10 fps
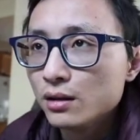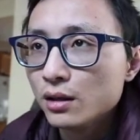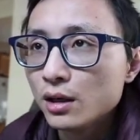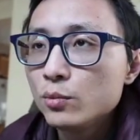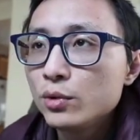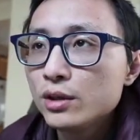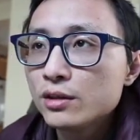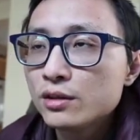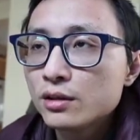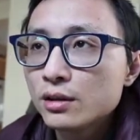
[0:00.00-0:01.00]
The output
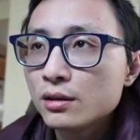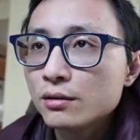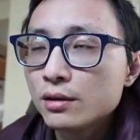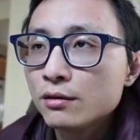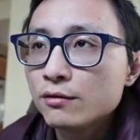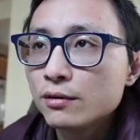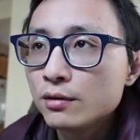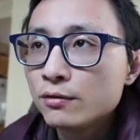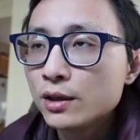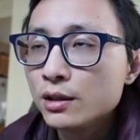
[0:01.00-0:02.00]
is,
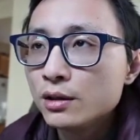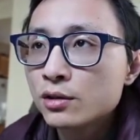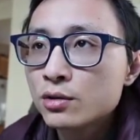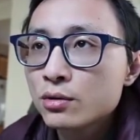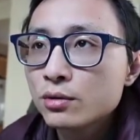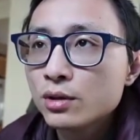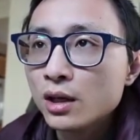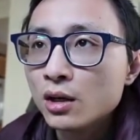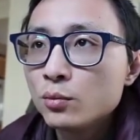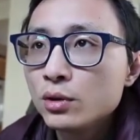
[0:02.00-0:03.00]
if we exclude
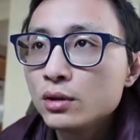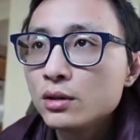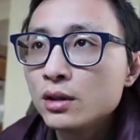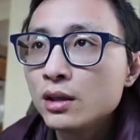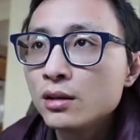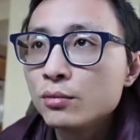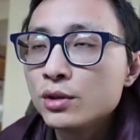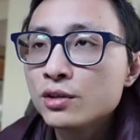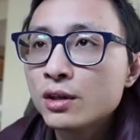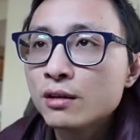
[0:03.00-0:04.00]
the output, then we
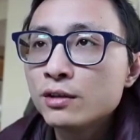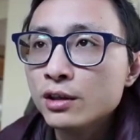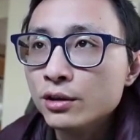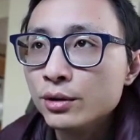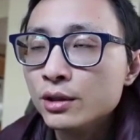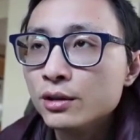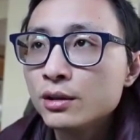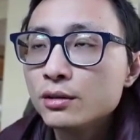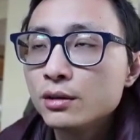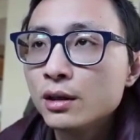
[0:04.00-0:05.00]
just have an iterator,
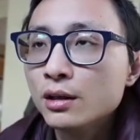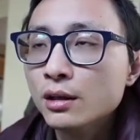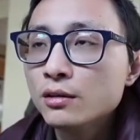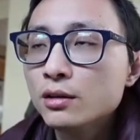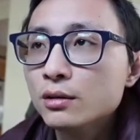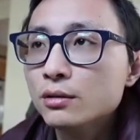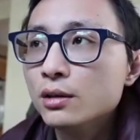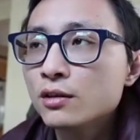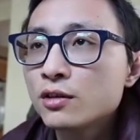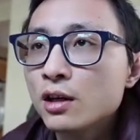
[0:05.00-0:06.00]
so
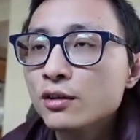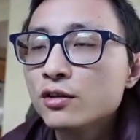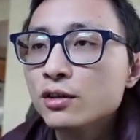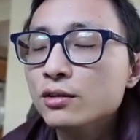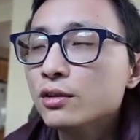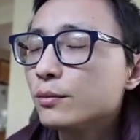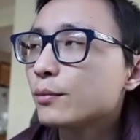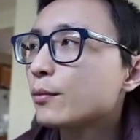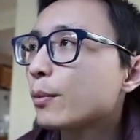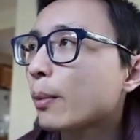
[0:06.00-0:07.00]
that's constant.
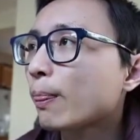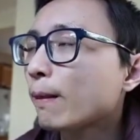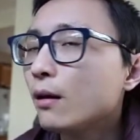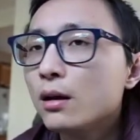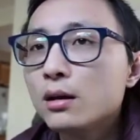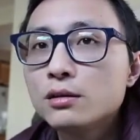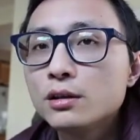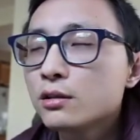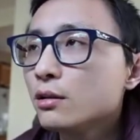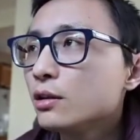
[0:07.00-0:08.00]
So
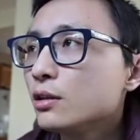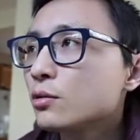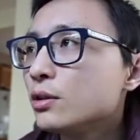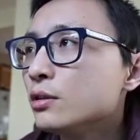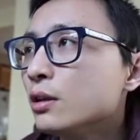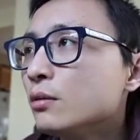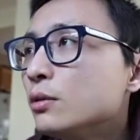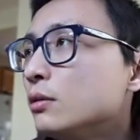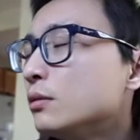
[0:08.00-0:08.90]
let's code this question up.